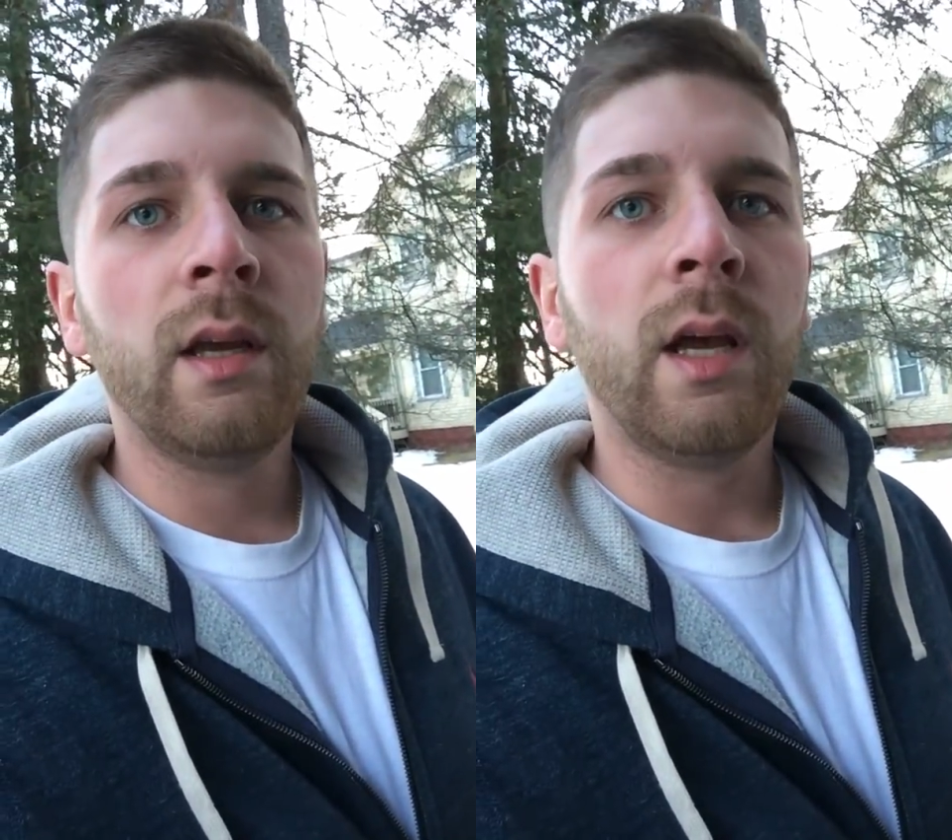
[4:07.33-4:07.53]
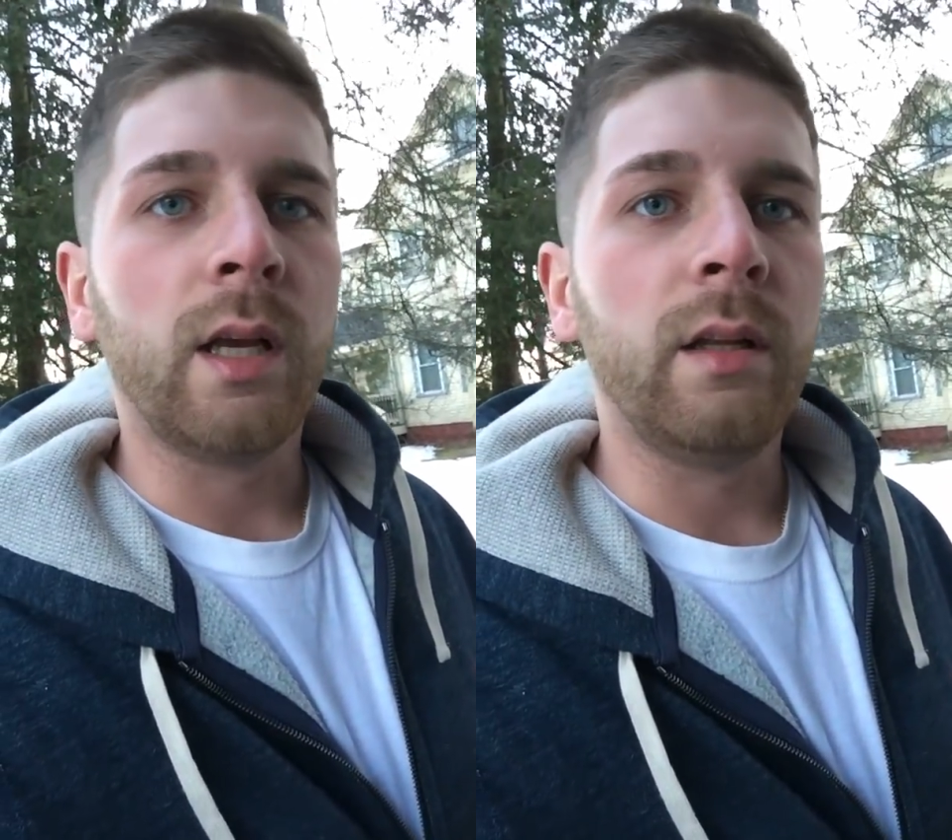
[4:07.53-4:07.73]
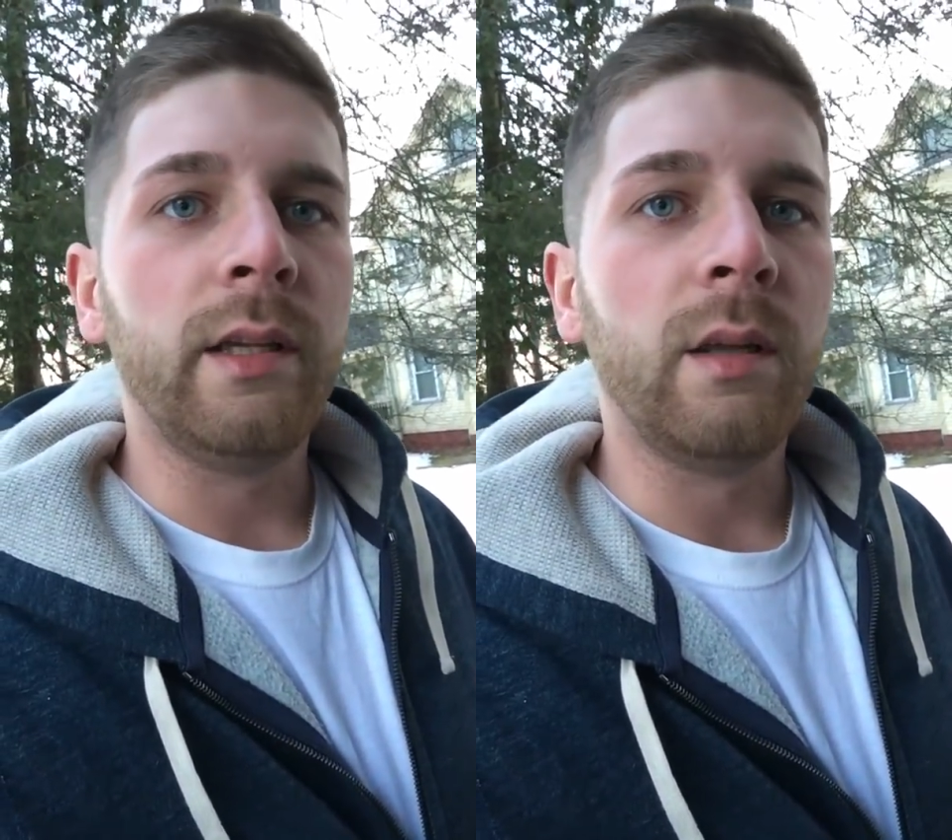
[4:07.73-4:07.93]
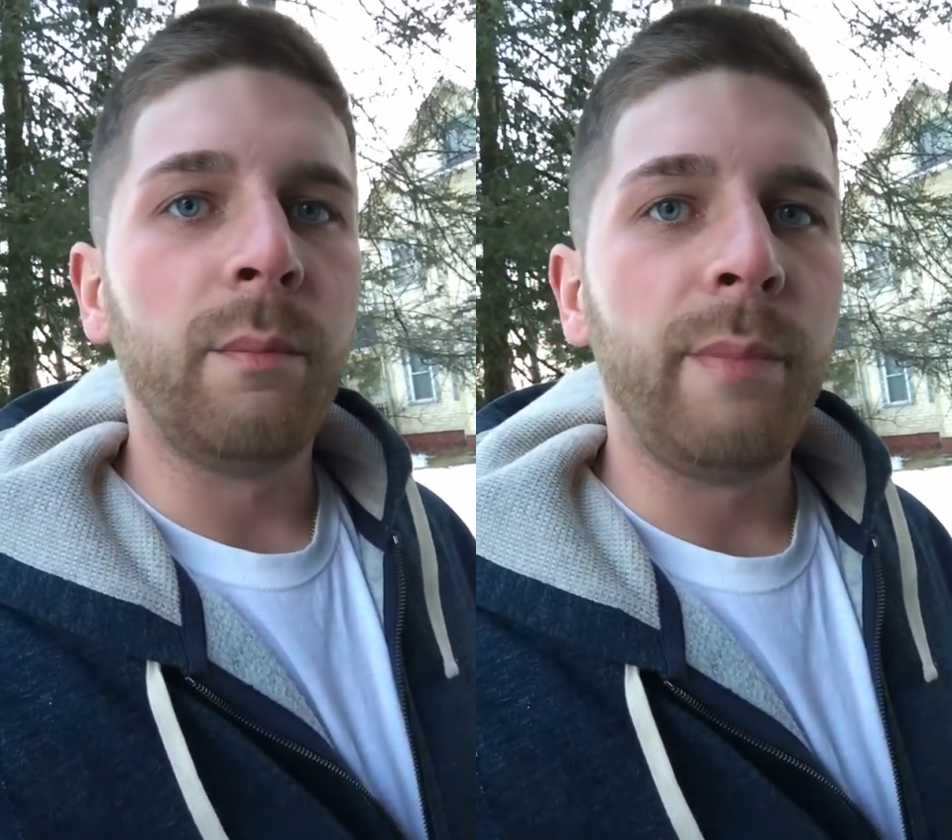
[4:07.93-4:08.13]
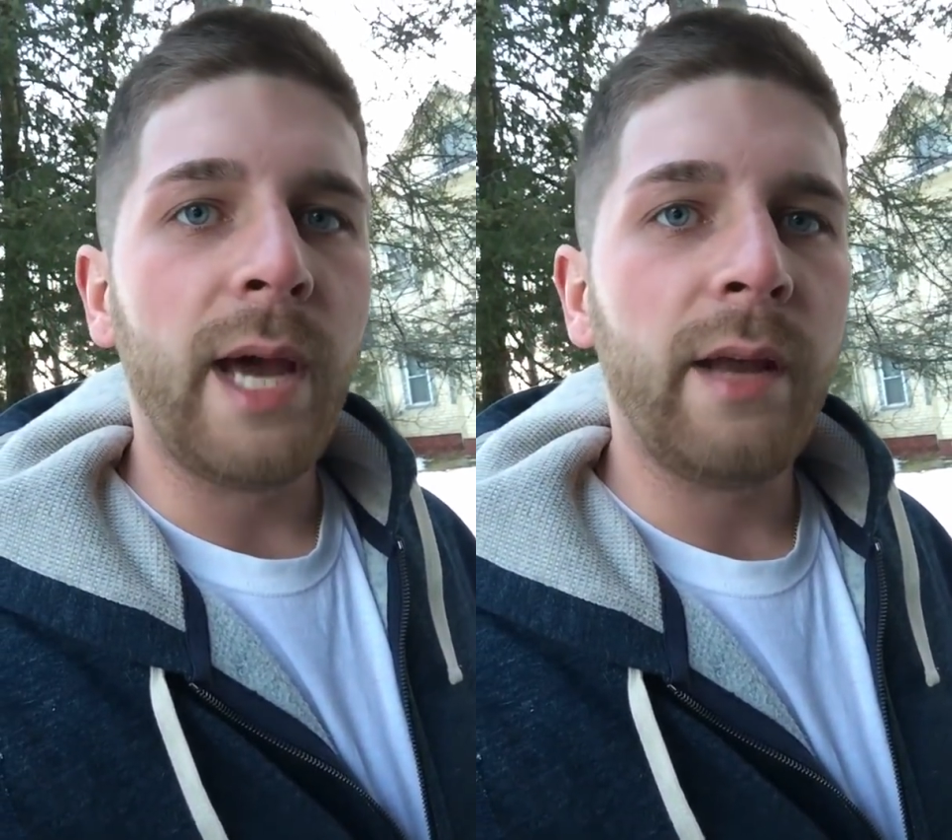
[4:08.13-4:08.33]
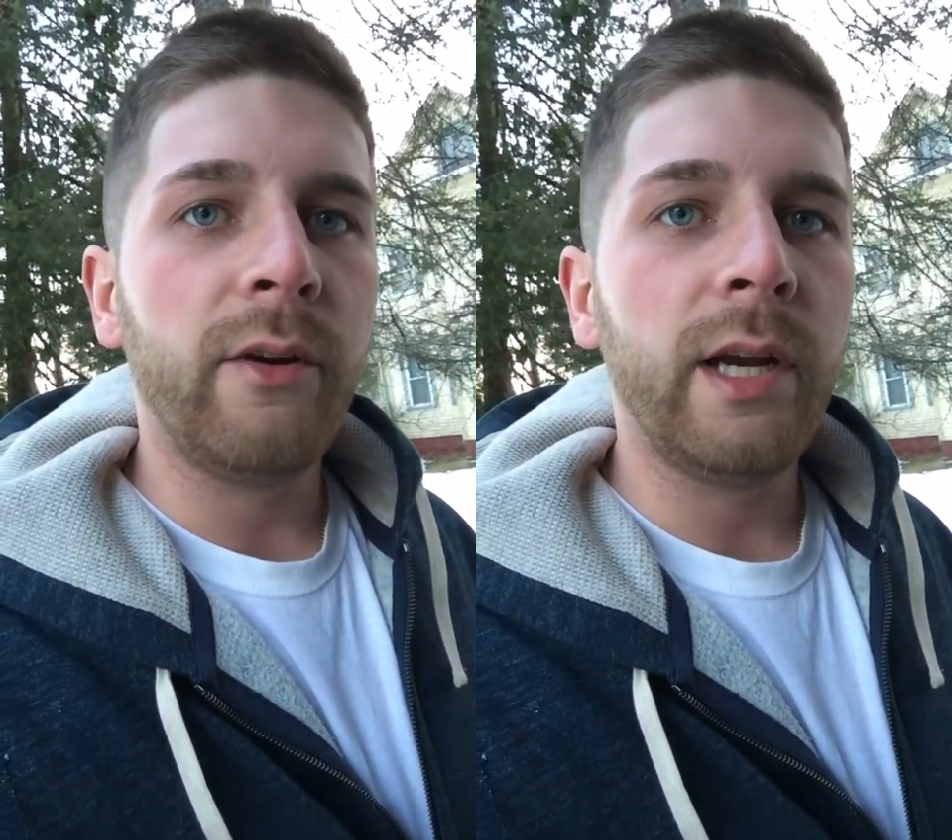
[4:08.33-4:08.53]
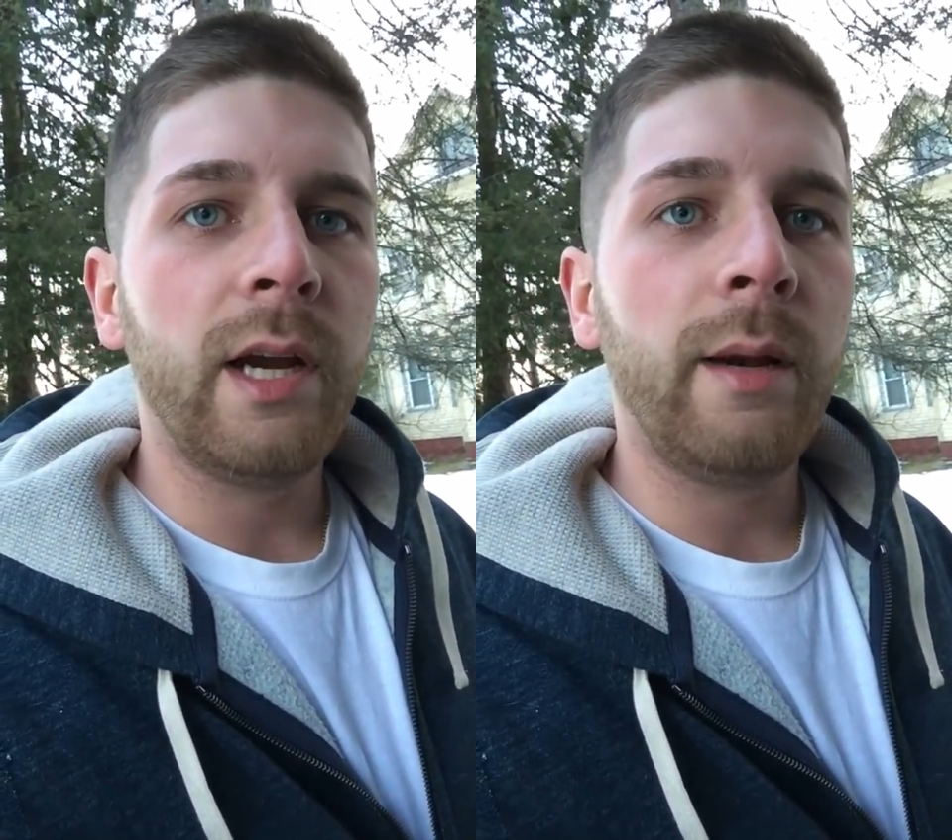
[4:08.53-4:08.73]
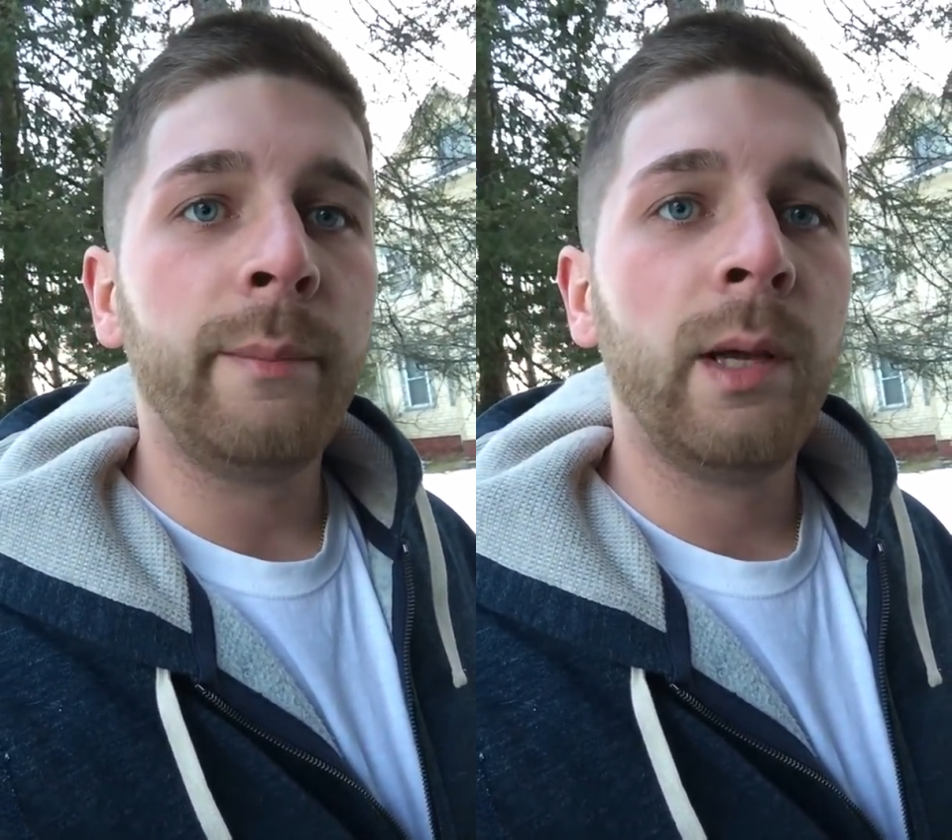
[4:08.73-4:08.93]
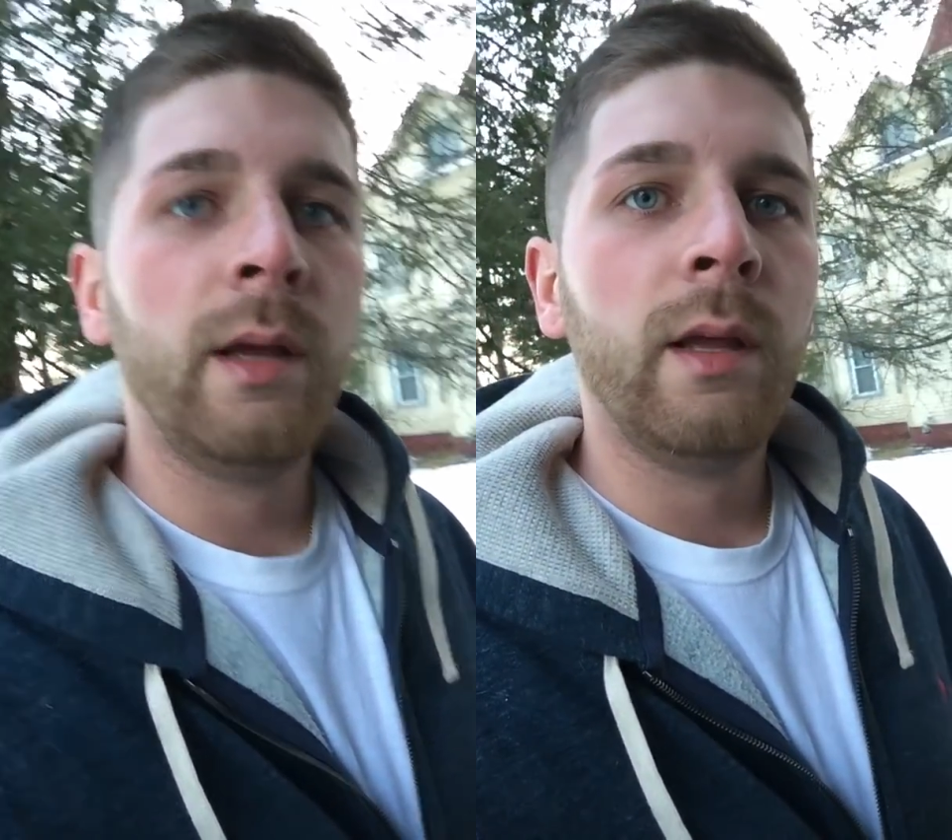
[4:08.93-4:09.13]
I cleaned the battery up,